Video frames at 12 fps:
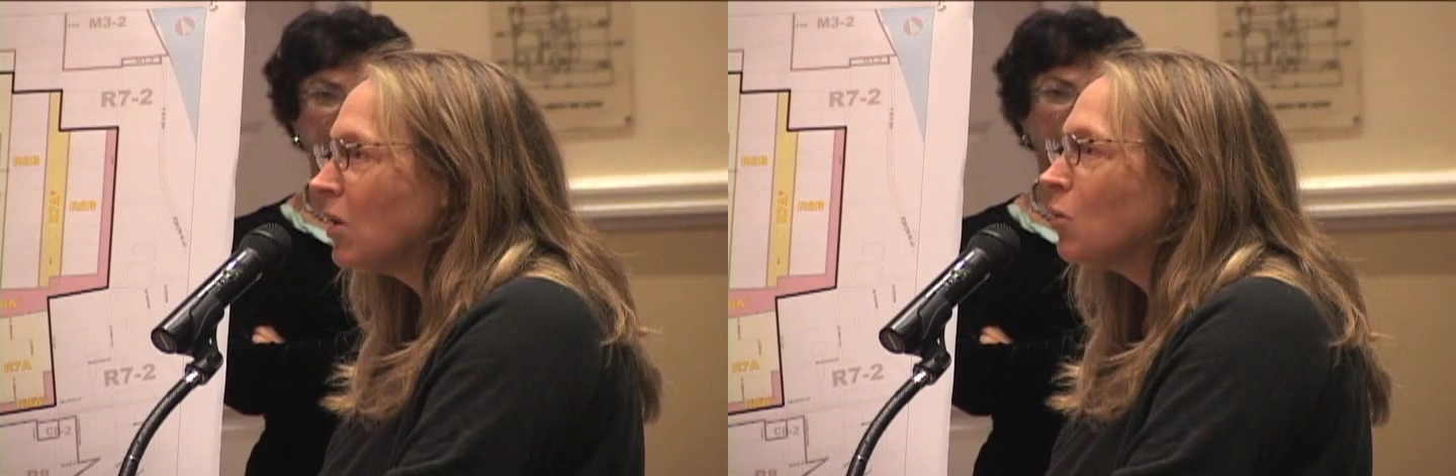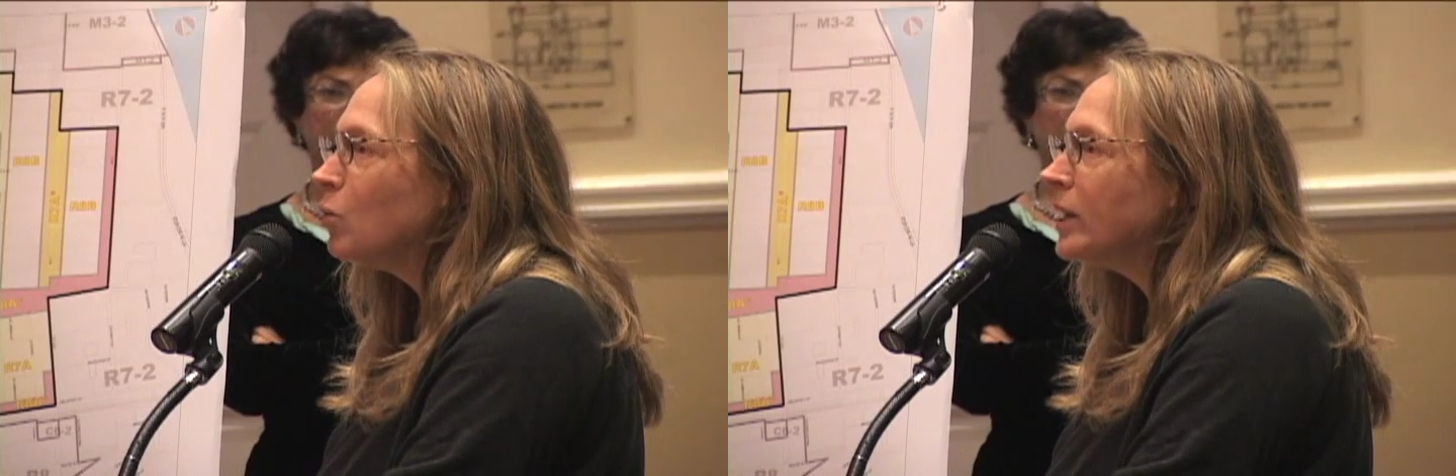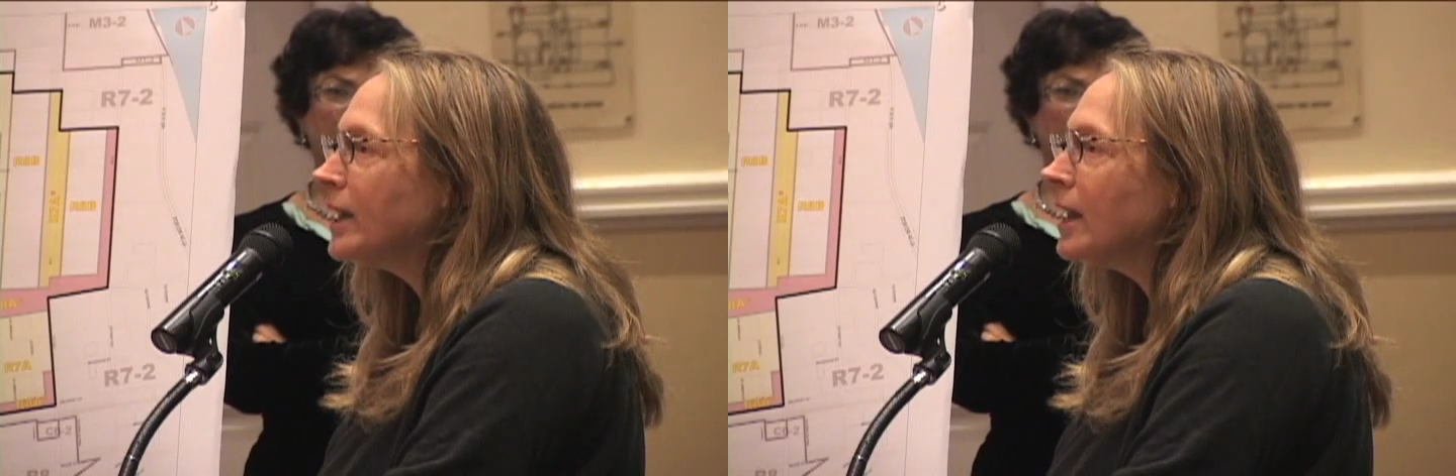
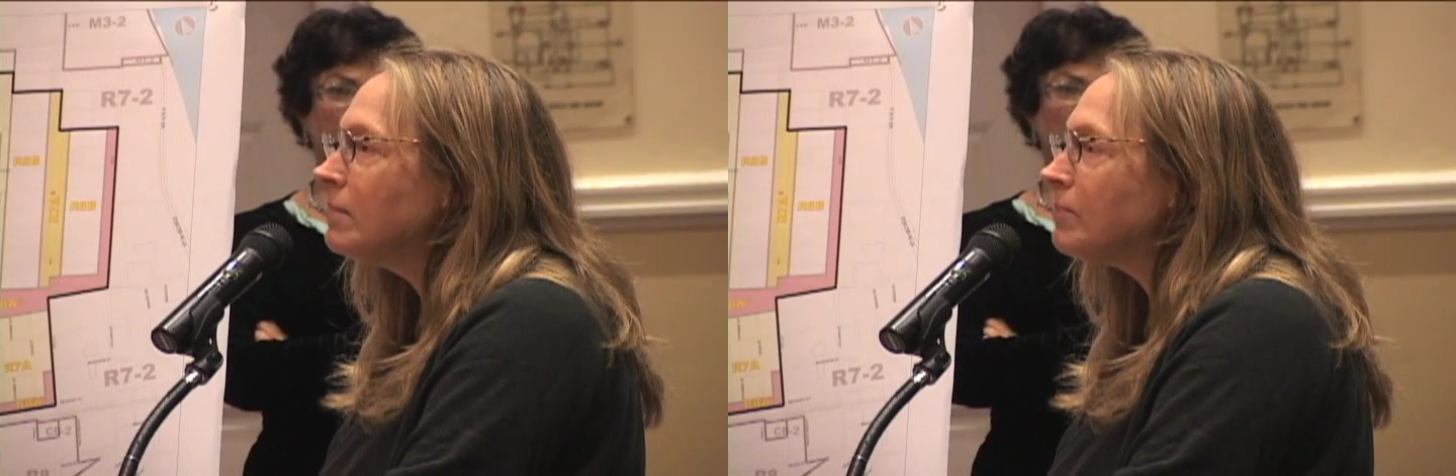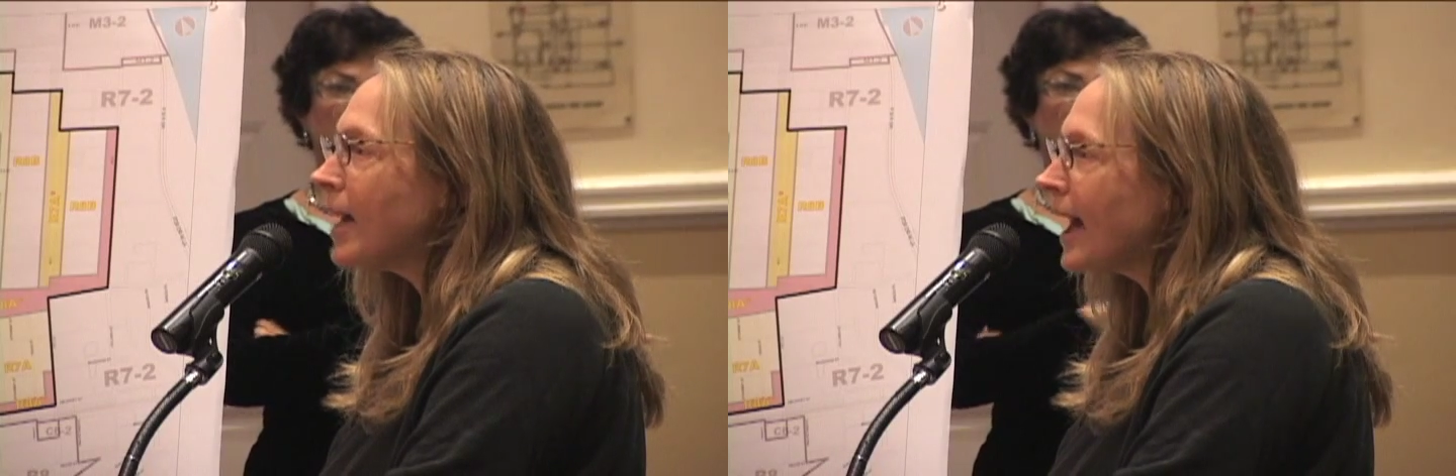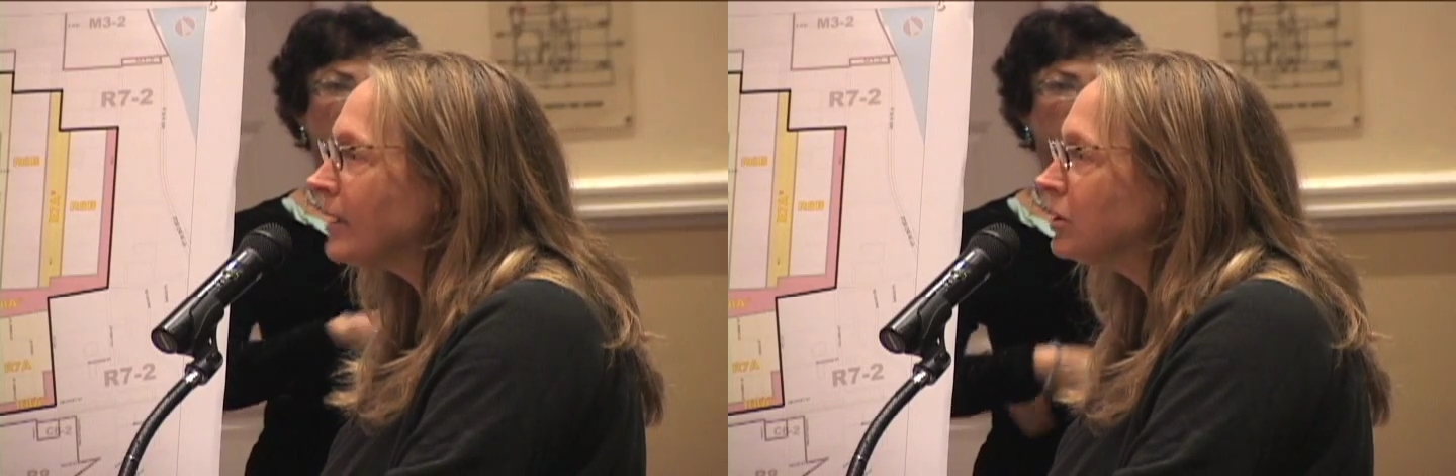We came
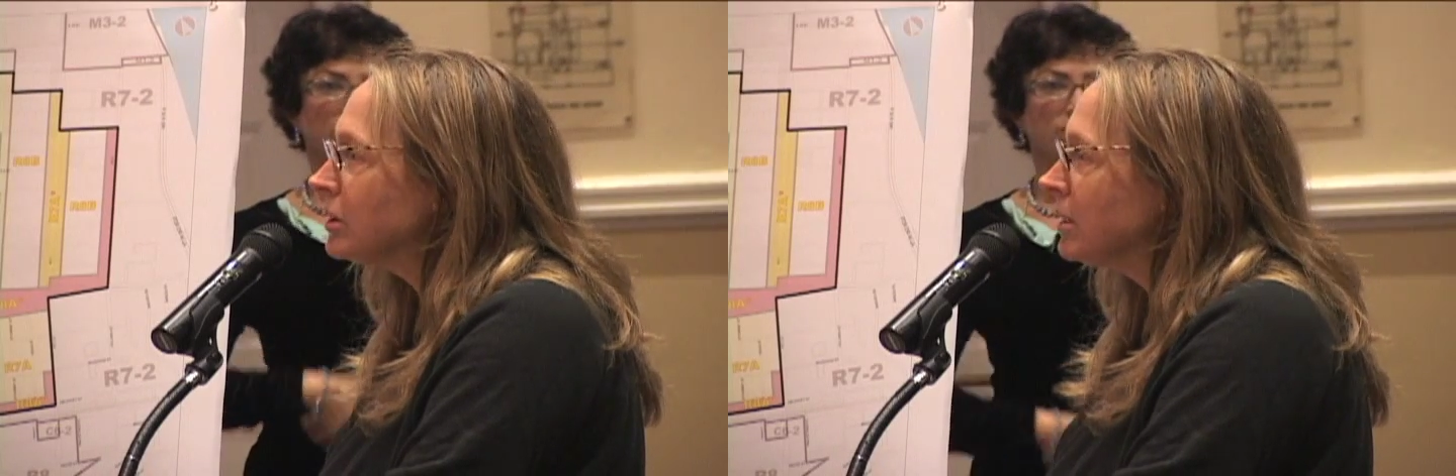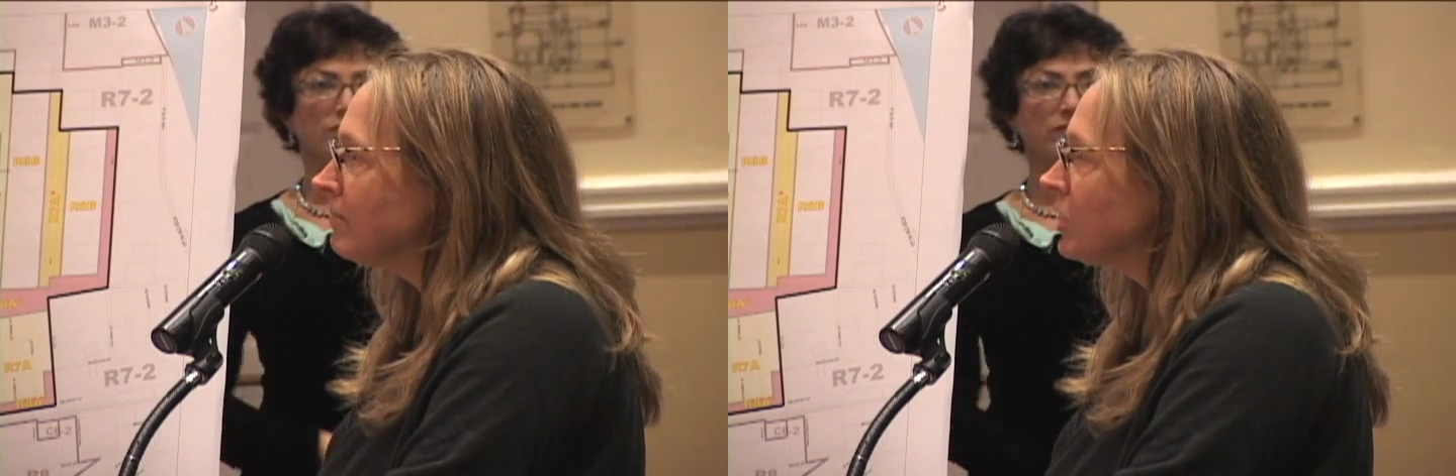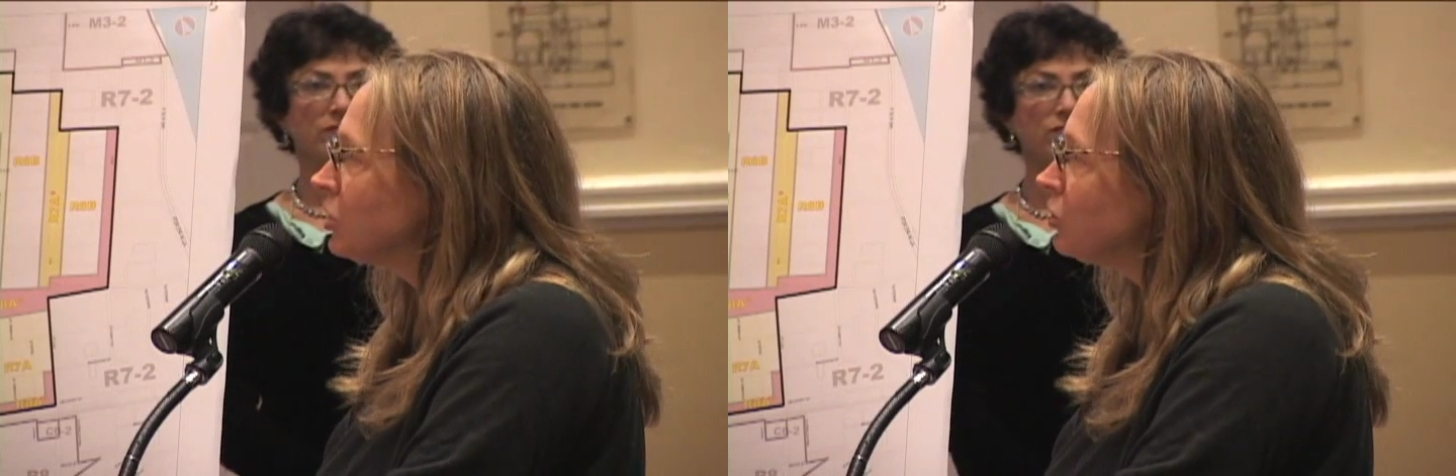back to them in